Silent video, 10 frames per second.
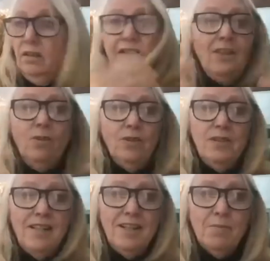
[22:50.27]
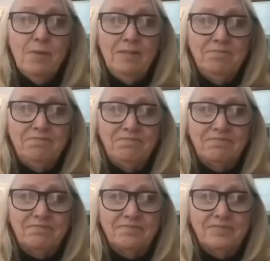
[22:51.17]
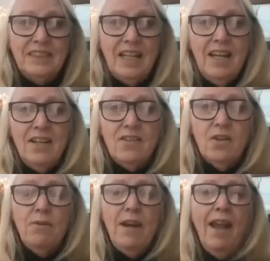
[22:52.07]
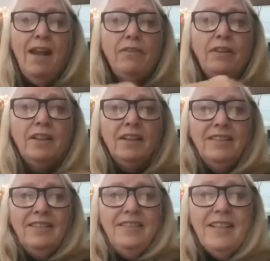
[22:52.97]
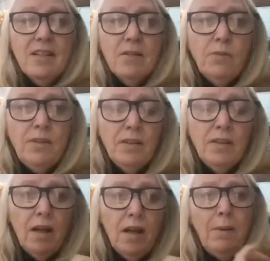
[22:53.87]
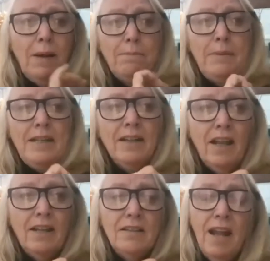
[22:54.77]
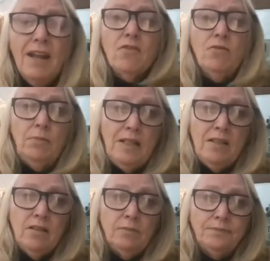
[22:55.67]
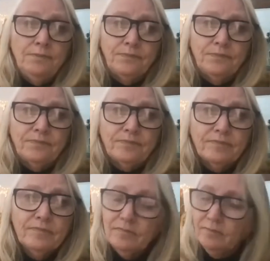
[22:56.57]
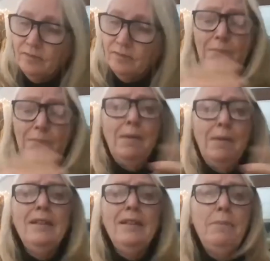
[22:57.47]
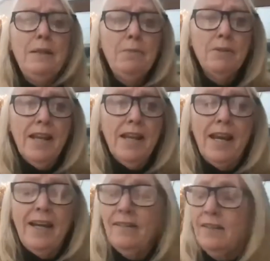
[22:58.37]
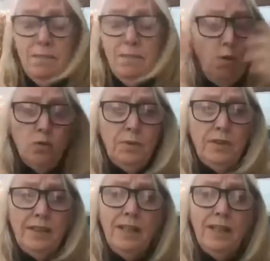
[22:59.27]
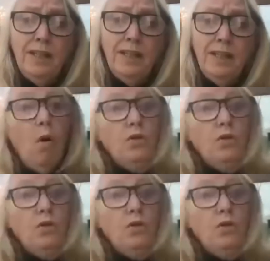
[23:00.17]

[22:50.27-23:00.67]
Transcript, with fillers: he couldn't teach me. So we have this with about being a natural medium. Many people say that they are born with a gift or the